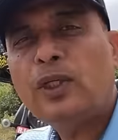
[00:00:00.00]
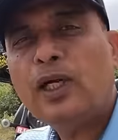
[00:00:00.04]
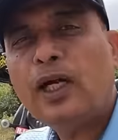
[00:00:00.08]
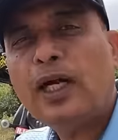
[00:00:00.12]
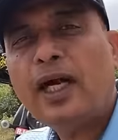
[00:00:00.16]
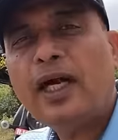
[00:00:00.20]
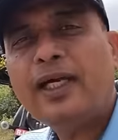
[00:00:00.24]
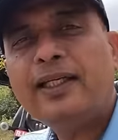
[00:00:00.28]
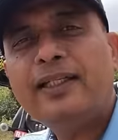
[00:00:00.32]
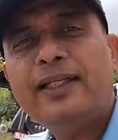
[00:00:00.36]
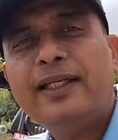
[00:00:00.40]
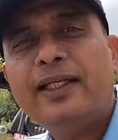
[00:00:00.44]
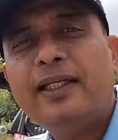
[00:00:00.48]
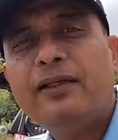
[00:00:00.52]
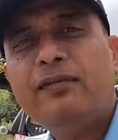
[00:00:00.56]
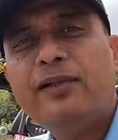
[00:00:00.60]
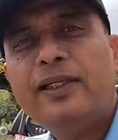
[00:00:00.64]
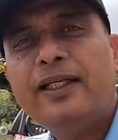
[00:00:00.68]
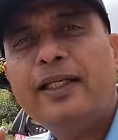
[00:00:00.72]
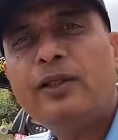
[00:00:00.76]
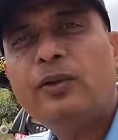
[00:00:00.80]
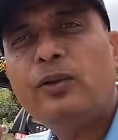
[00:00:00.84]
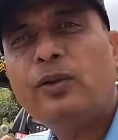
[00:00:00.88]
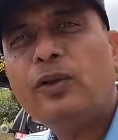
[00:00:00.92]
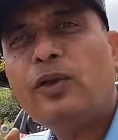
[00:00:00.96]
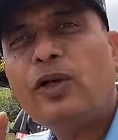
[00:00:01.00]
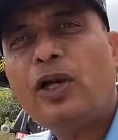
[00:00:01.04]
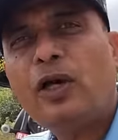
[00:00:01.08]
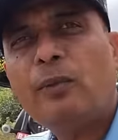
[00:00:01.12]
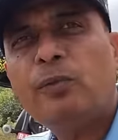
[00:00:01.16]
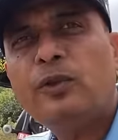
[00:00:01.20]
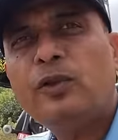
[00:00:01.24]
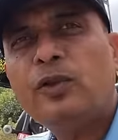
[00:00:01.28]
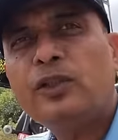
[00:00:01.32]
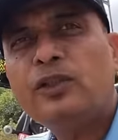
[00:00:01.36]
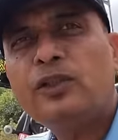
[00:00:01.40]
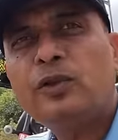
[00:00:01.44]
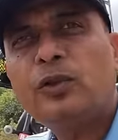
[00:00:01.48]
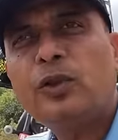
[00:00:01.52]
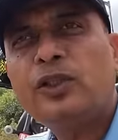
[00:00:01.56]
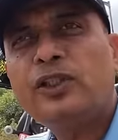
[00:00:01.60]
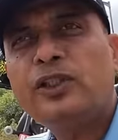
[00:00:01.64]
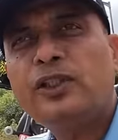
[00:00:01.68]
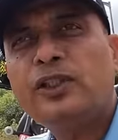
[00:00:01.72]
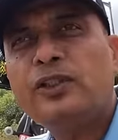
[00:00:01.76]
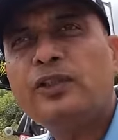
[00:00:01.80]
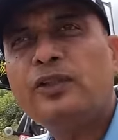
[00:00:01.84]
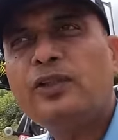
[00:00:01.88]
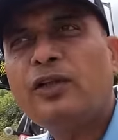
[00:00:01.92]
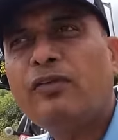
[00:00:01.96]
I think we need to drop those
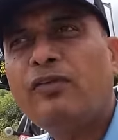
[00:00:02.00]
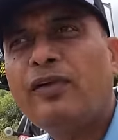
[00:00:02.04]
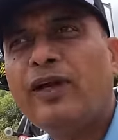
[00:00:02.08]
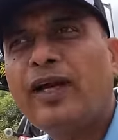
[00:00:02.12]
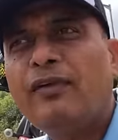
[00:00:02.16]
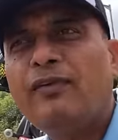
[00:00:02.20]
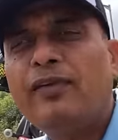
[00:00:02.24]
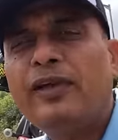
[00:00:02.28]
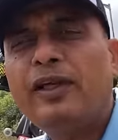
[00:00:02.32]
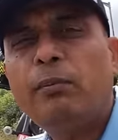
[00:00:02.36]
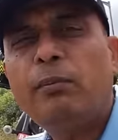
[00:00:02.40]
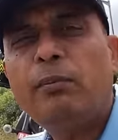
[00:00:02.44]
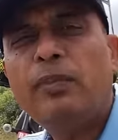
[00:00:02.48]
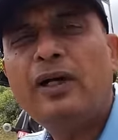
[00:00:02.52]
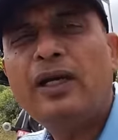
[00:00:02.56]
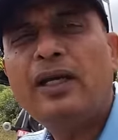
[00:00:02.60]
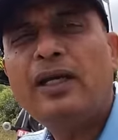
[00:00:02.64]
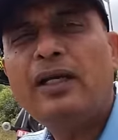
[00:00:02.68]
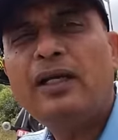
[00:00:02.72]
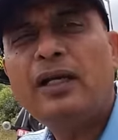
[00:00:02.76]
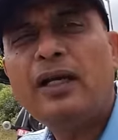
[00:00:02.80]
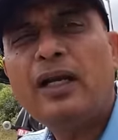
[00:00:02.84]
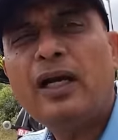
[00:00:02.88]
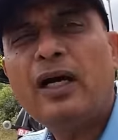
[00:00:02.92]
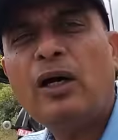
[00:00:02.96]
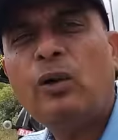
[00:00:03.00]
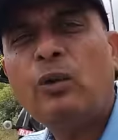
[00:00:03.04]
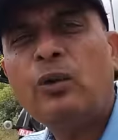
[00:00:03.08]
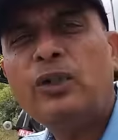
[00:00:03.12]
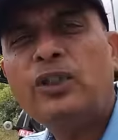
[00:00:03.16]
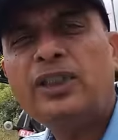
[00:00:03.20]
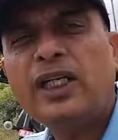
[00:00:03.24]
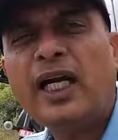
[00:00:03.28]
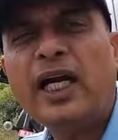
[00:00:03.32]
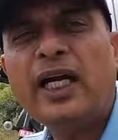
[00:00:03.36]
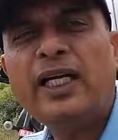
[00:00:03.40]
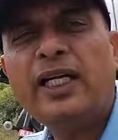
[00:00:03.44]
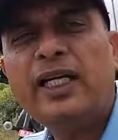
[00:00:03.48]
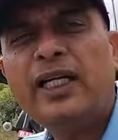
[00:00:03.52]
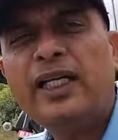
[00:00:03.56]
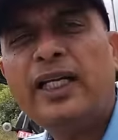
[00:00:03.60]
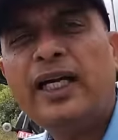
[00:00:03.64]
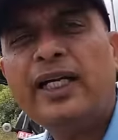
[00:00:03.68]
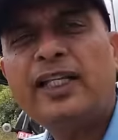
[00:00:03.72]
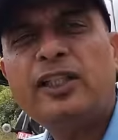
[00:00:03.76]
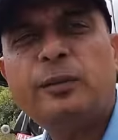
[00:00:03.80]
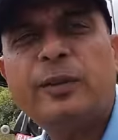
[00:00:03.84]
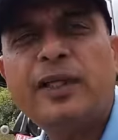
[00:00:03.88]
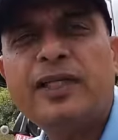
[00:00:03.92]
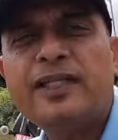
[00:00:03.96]
notions of heavy, big, loud, shiny,
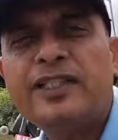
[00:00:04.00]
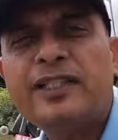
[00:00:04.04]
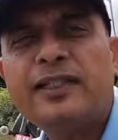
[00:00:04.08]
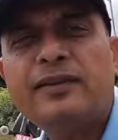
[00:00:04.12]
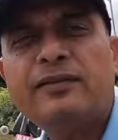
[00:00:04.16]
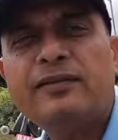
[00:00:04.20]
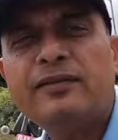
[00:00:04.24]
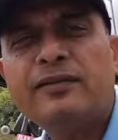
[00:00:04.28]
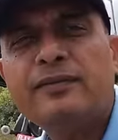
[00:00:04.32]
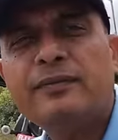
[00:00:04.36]
expensive.